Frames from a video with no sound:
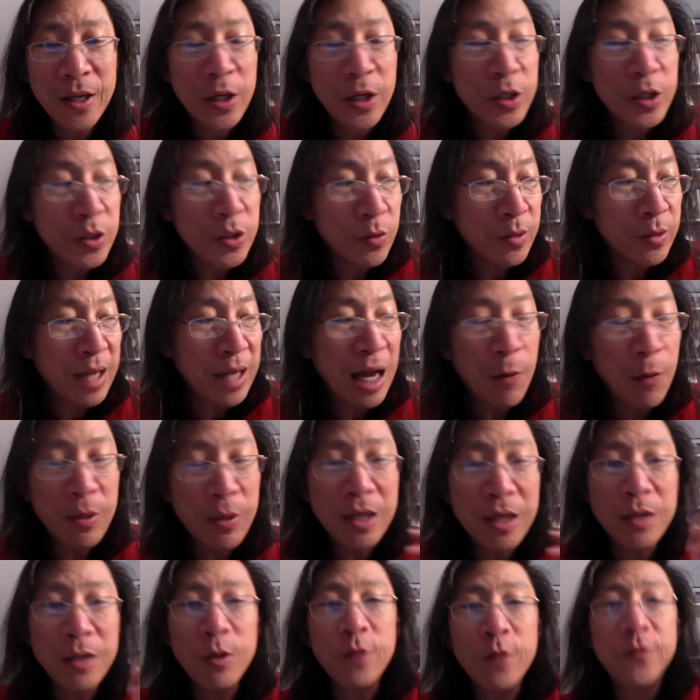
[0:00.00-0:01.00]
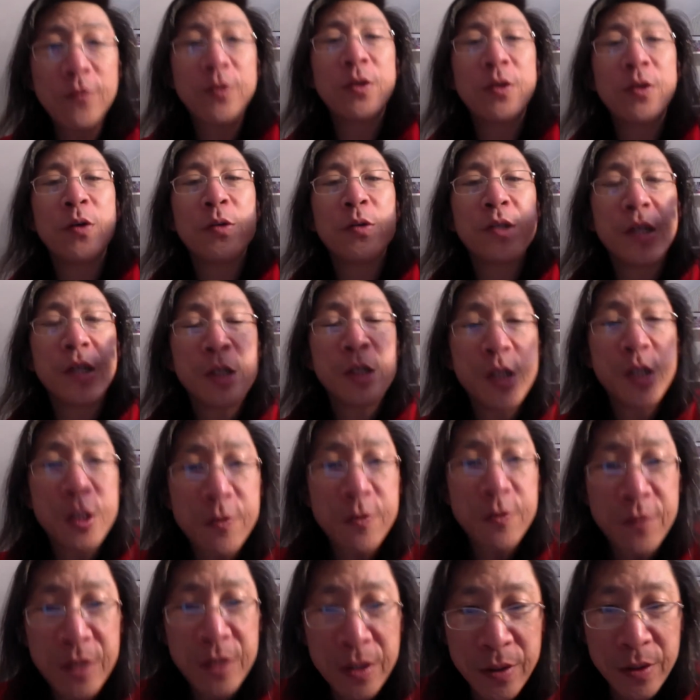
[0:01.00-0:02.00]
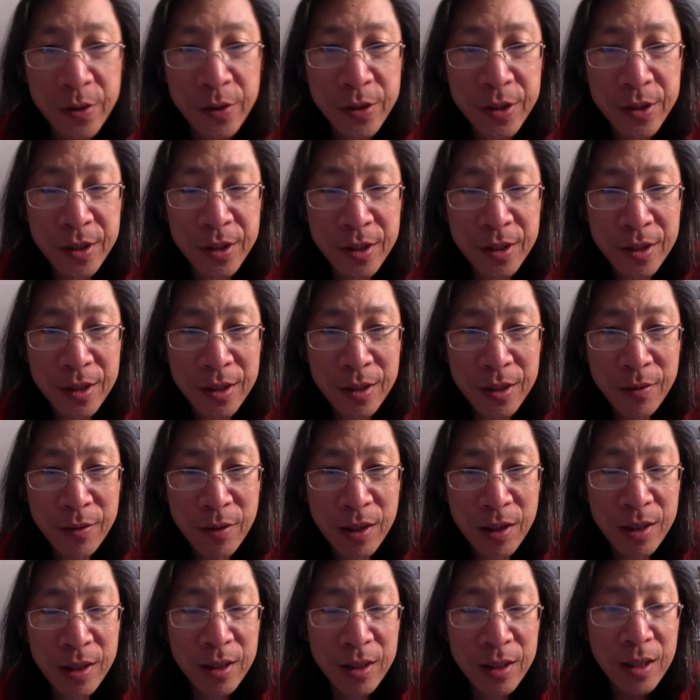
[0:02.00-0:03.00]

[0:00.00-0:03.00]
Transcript: So now we got to look for those spheres, right?